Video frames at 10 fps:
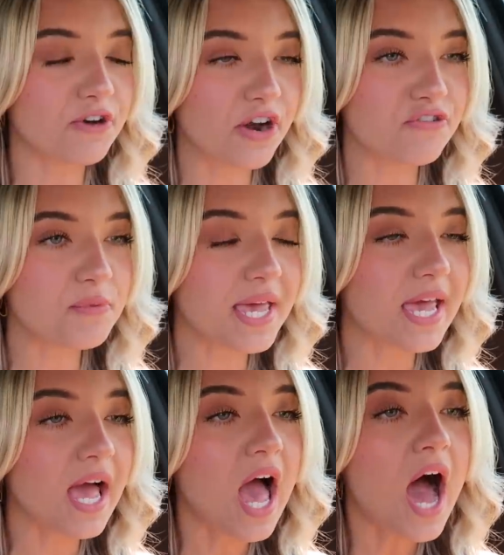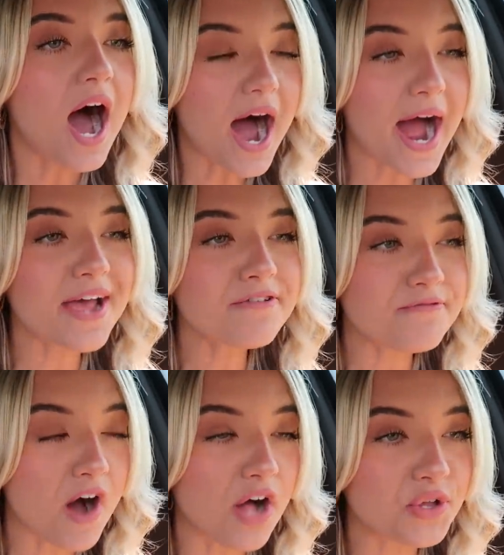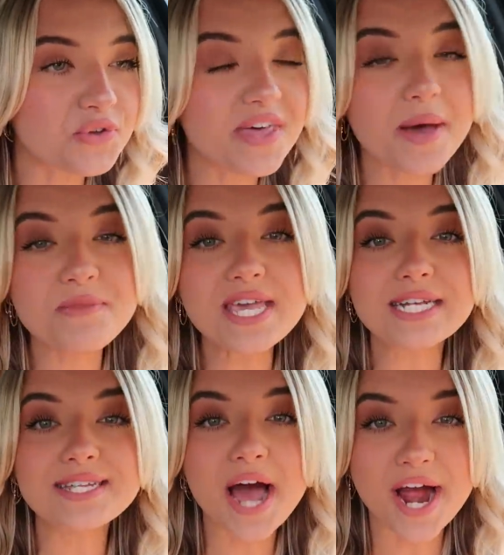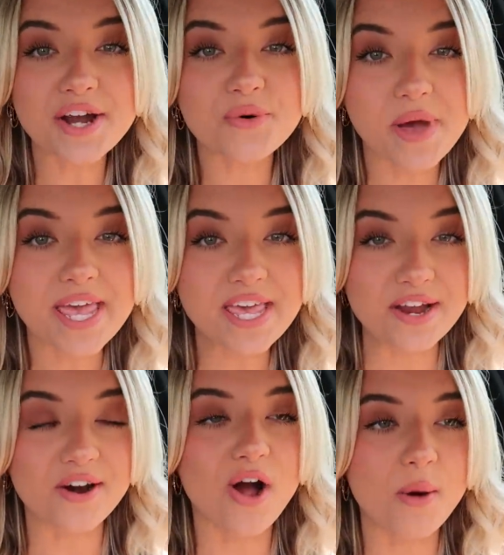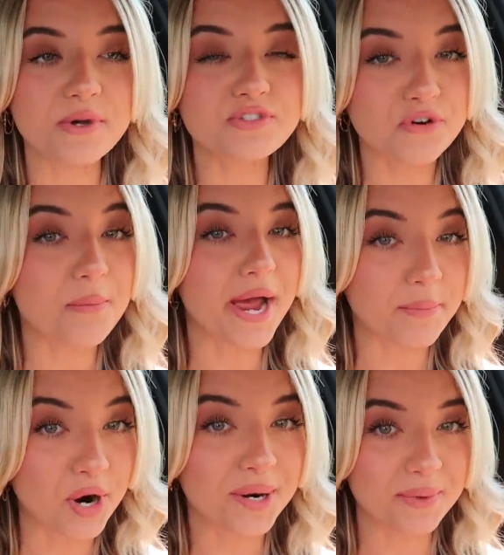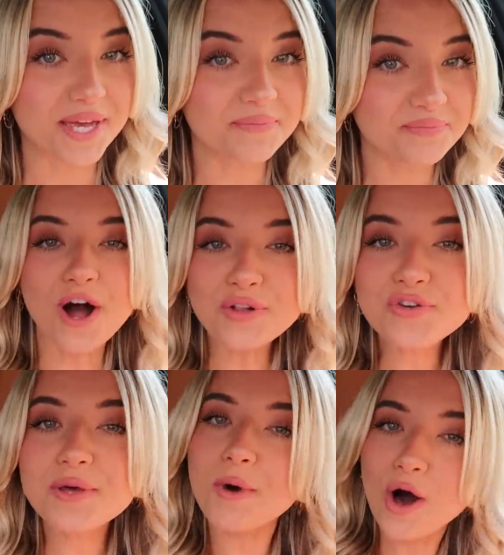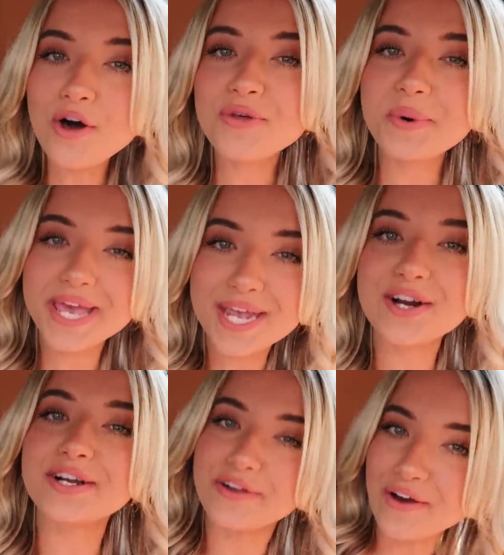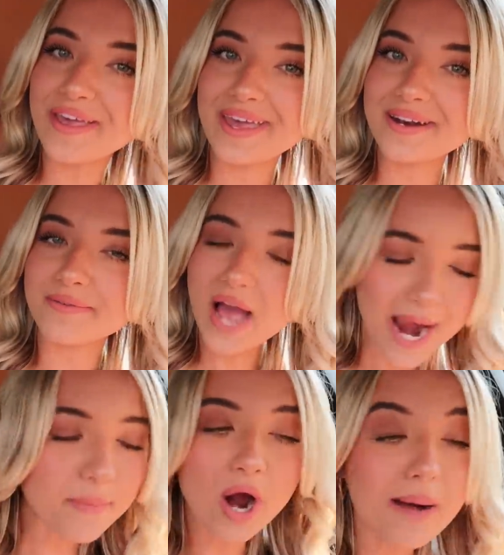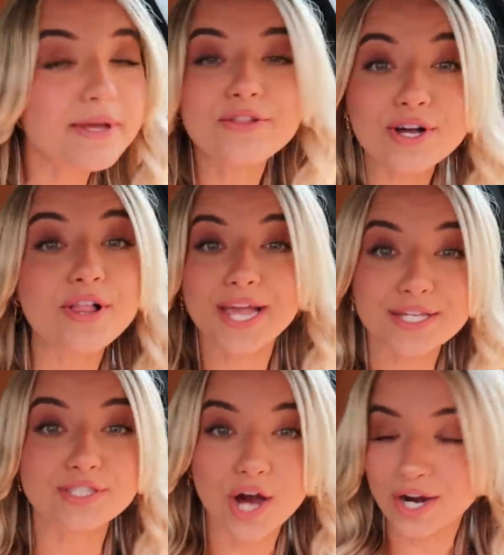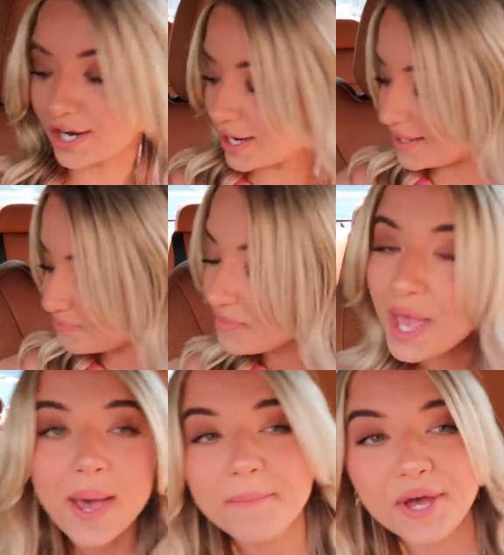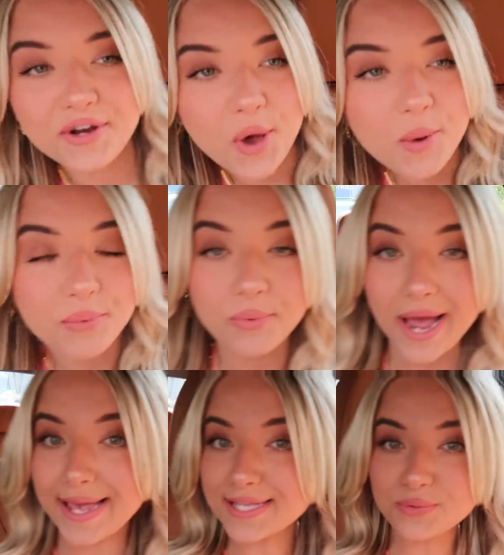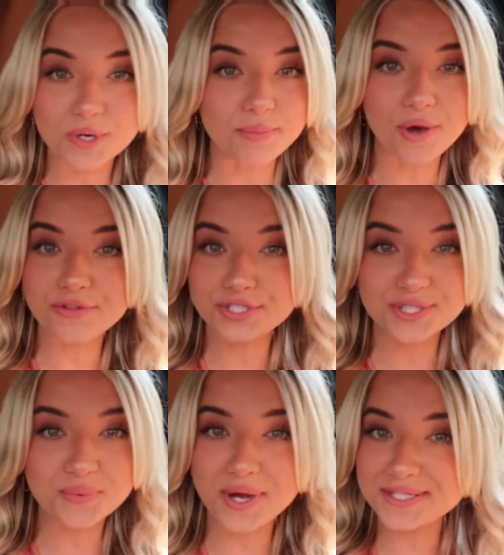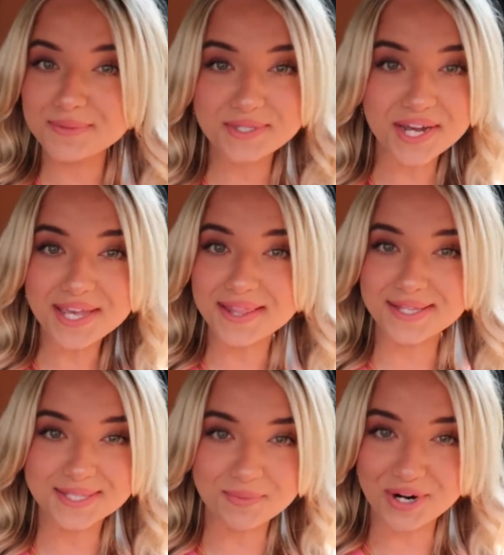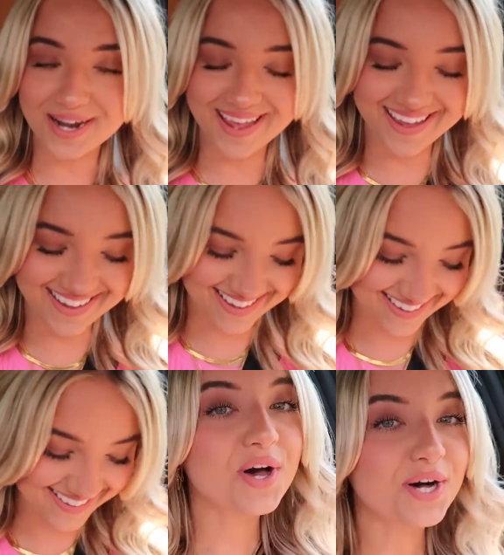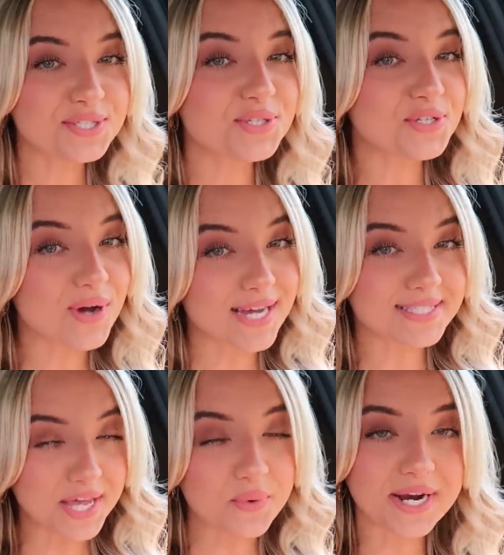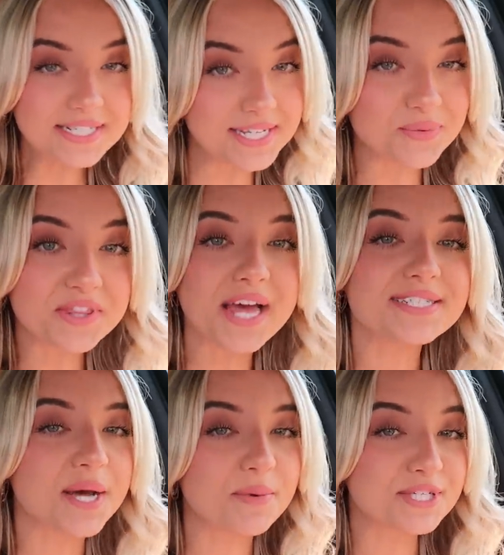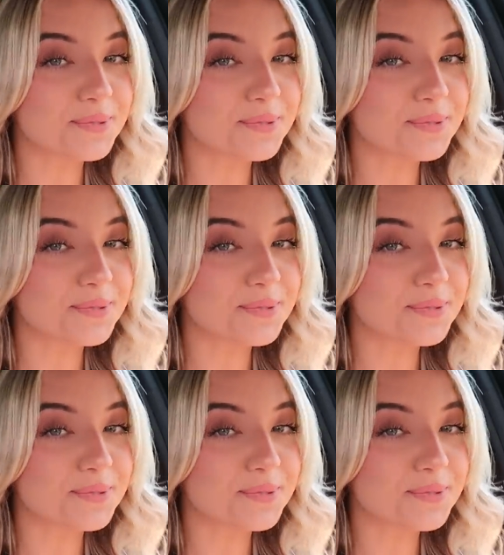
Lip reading: front of me, I followed them the entire way here almost from my apartment. Followed them all the way here to Dunkin'. I probably look like a stalker. But nope, I guess we're both just wanting some Dunkin' this morning. Also, do you guys like what I did with that double